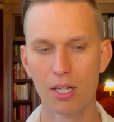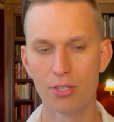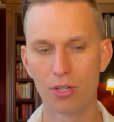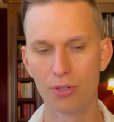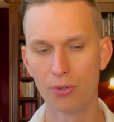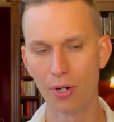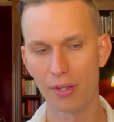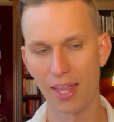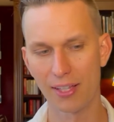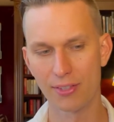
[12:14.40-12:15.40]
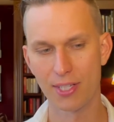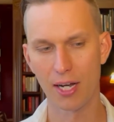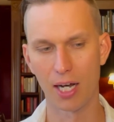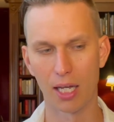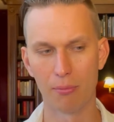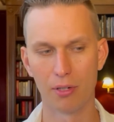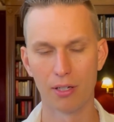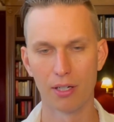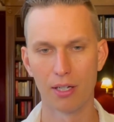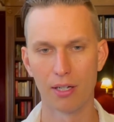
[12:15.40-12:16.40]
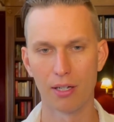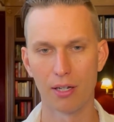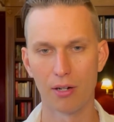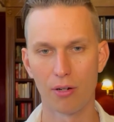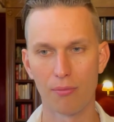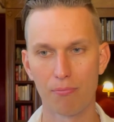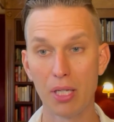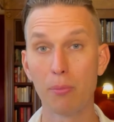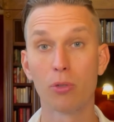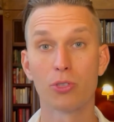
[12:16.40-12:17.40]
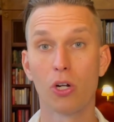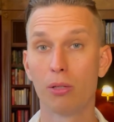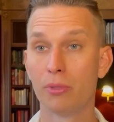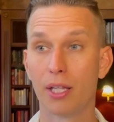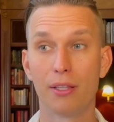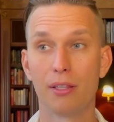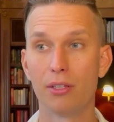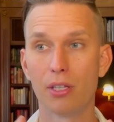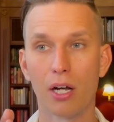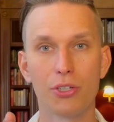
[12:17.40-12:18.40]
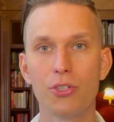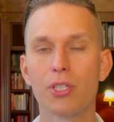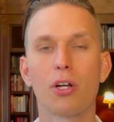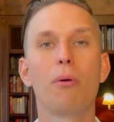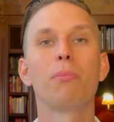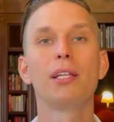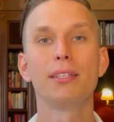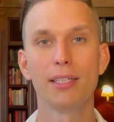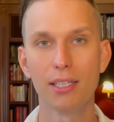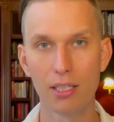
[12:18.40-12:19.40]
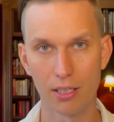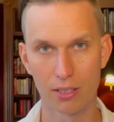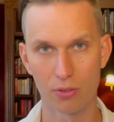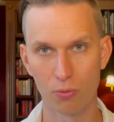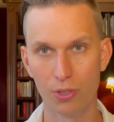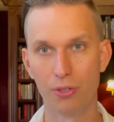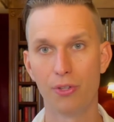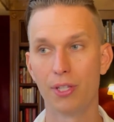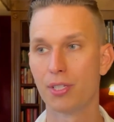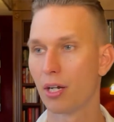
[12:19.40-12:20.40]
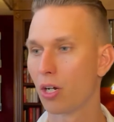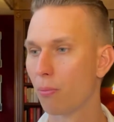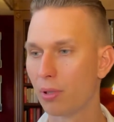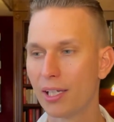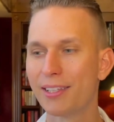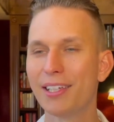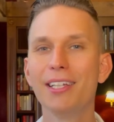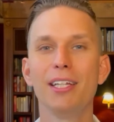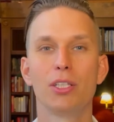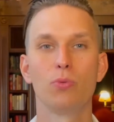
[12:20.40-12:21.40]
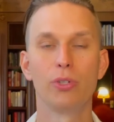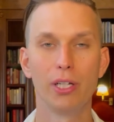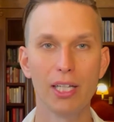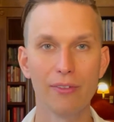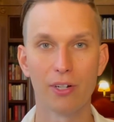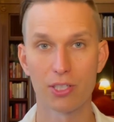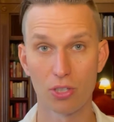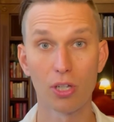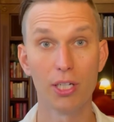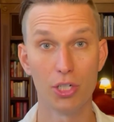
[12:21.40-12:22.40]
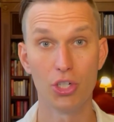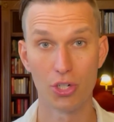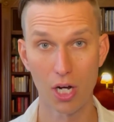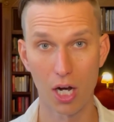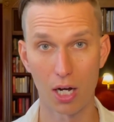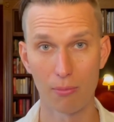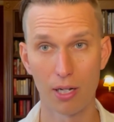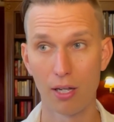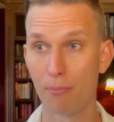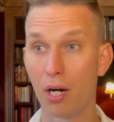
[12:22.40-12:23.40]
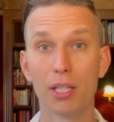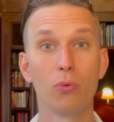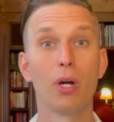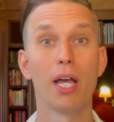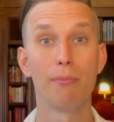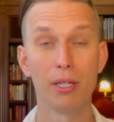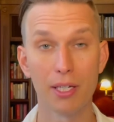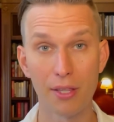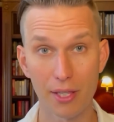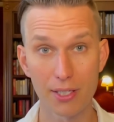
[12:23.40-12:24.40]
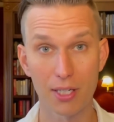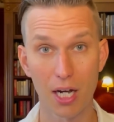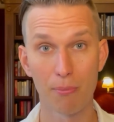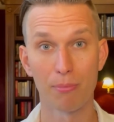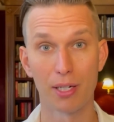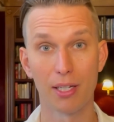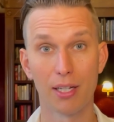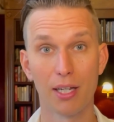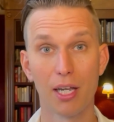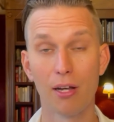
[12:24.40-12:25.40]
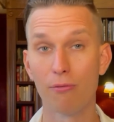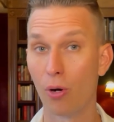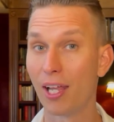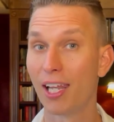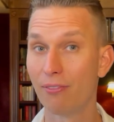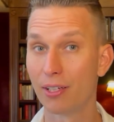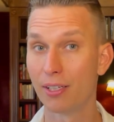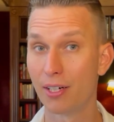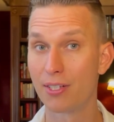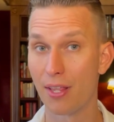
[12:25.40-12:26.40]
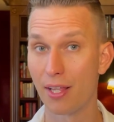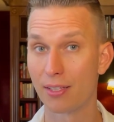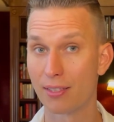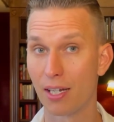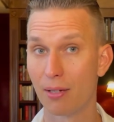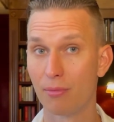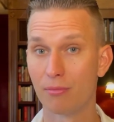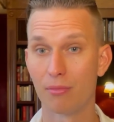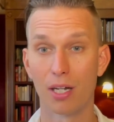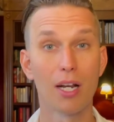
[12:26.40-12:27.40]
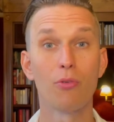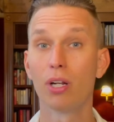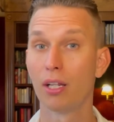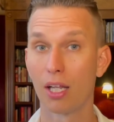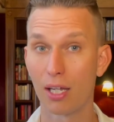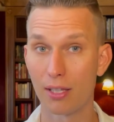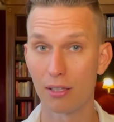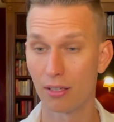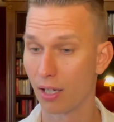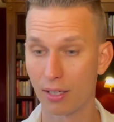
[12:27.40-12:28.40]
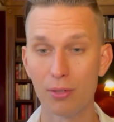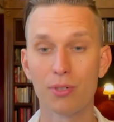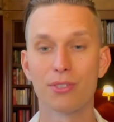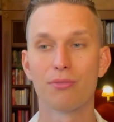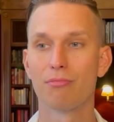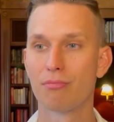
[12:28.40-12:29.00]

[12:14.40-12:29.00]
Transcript: So during that time, people told me that just a complete idiot would do this. A complete idiot would leave a solid job. By the way, I've been in this company for 11 years at that time, and I really liked it. Like there was